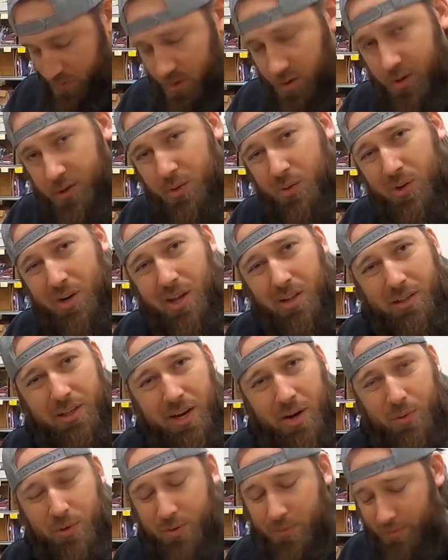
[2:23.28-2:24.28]
Another thing you can kind of
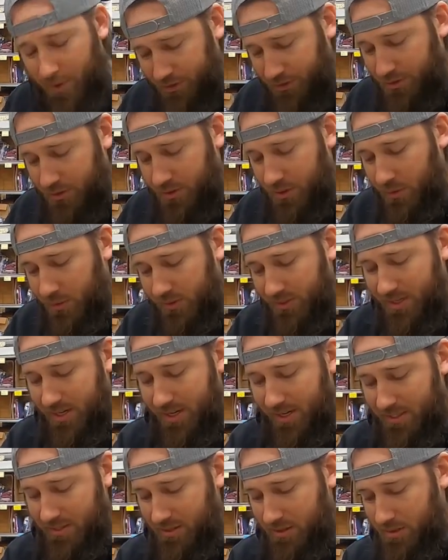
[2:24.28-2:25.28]
look at when you're actually doing this,
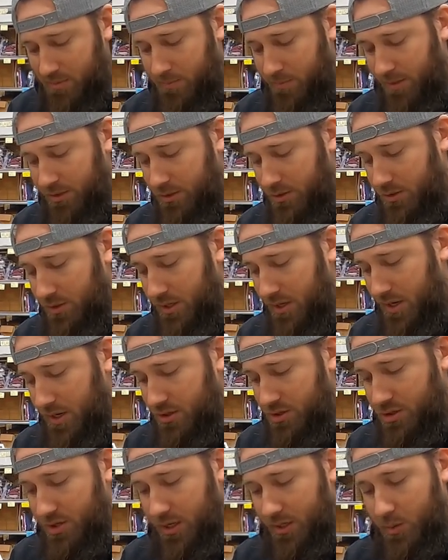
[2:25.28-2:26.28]
guys, is make sure you kind
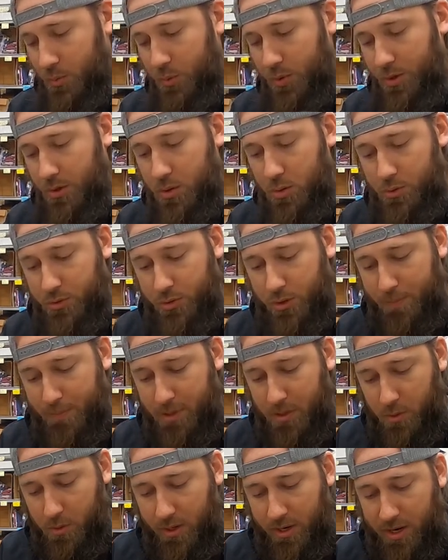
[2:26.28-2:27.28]
of check where your holes are going
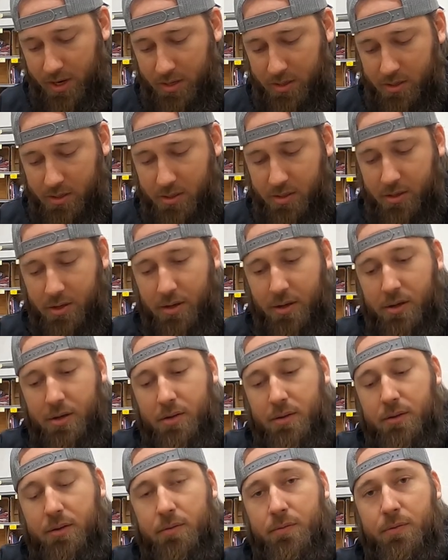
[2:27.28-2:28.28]
to be going at
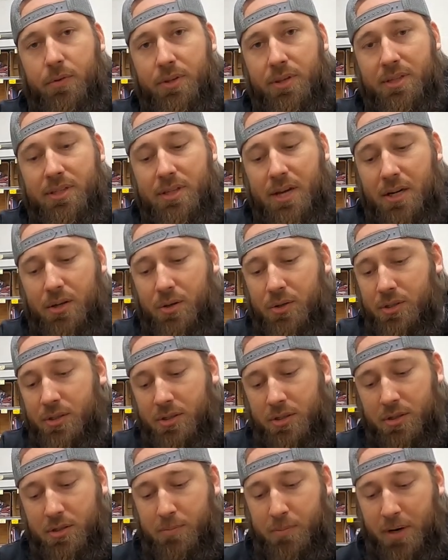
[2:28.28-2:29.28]
for this side too.
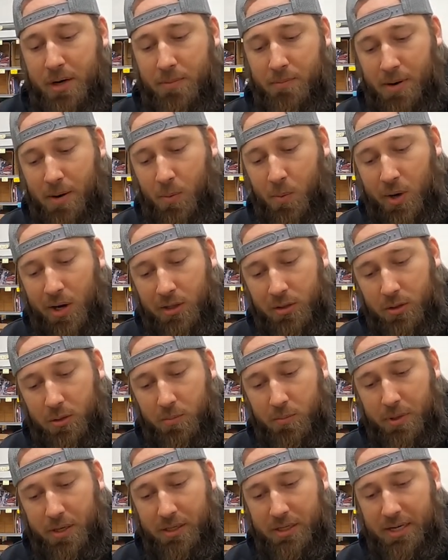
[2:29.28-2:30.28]
This because being in my way a
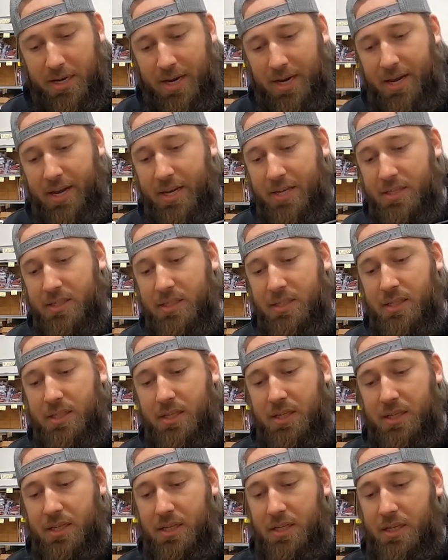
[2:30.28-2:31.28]
little bit, guys.
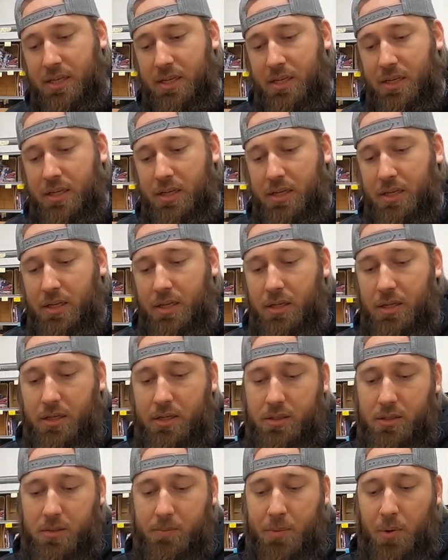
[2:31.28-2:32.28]

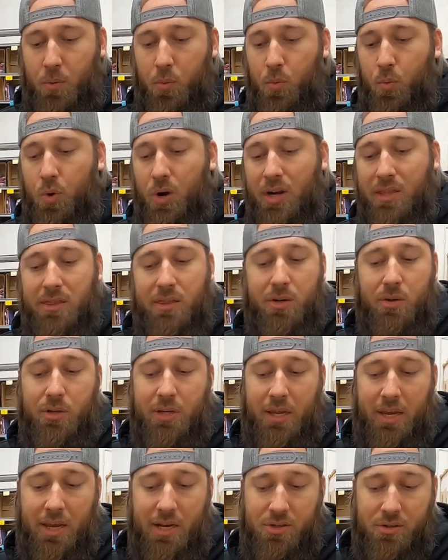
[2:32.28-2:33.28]
It's going to be right there on
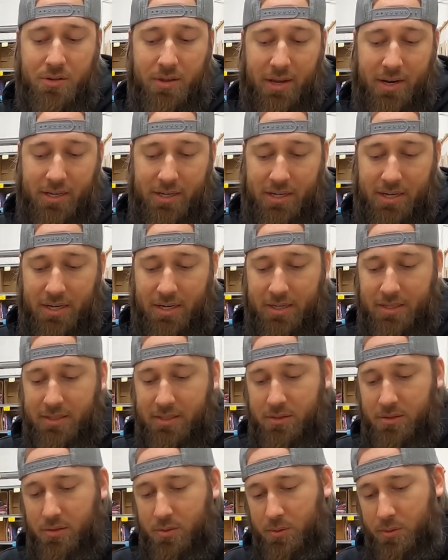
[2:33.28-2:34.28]
the edge of that,
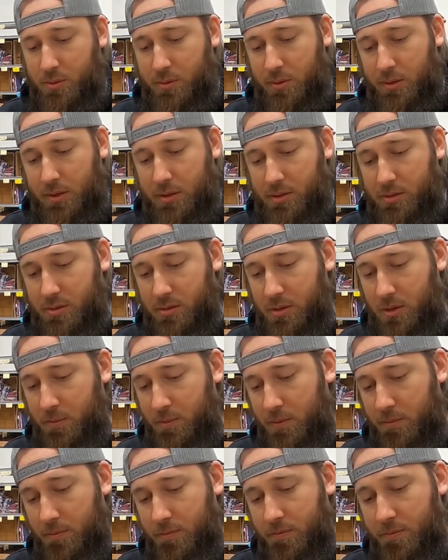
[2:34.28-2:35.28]
guys. So it's
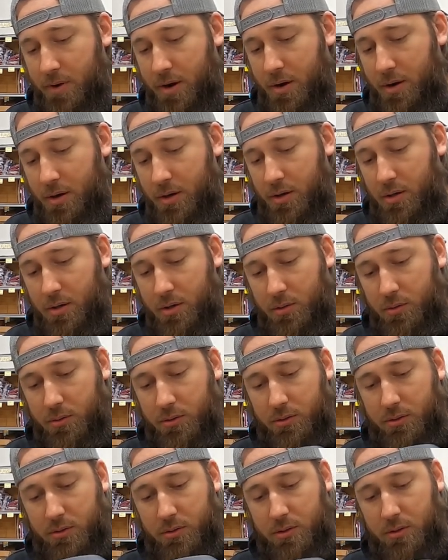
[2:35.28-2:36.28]
going to be very
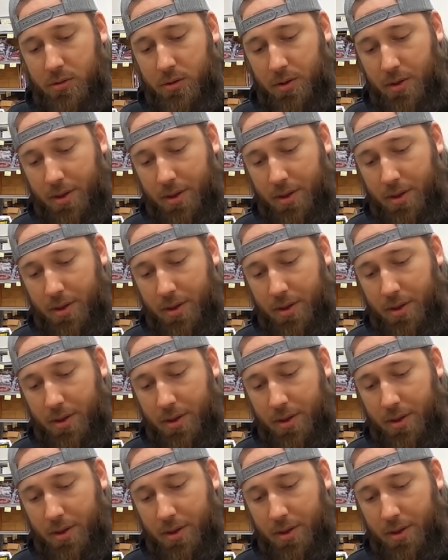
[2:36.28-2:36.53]
close.